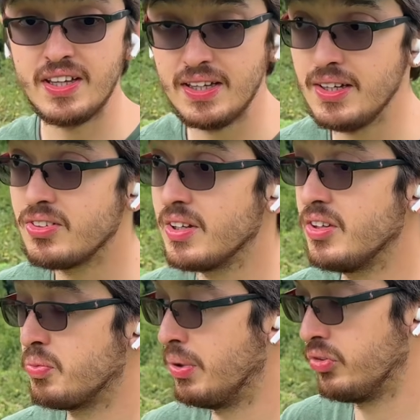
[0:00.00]
as
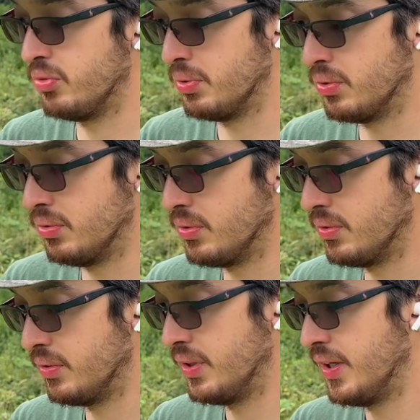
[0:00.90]
easily as
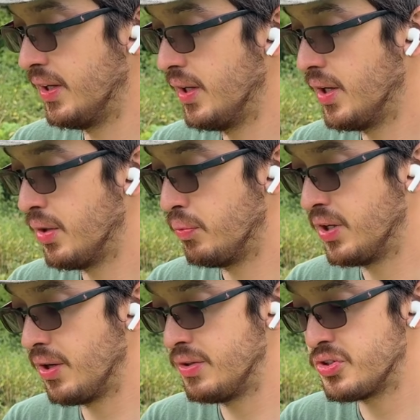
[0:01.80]
possible,
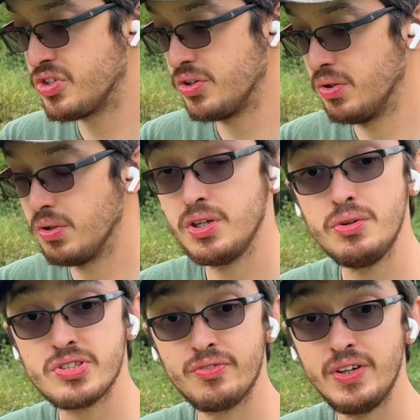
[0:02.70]
we're going
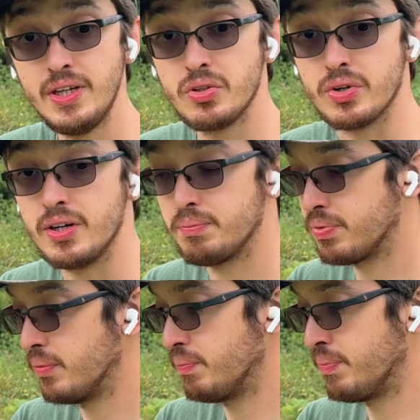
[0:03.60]
to use the V
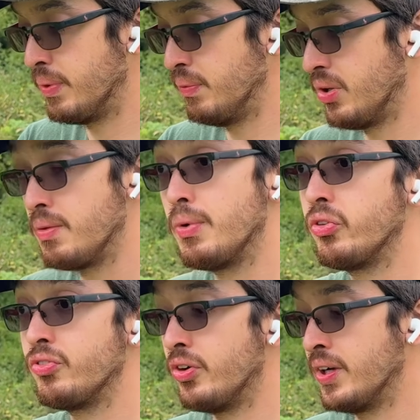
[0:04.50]
grip, but we're going
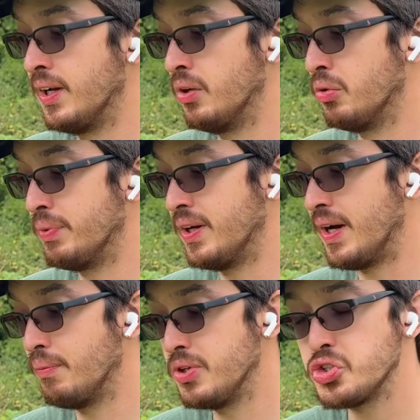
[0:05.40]
to modify it a little
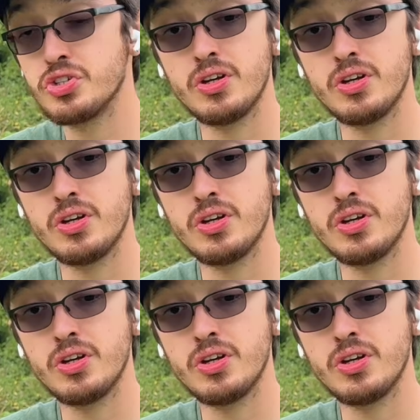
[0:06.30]
bit and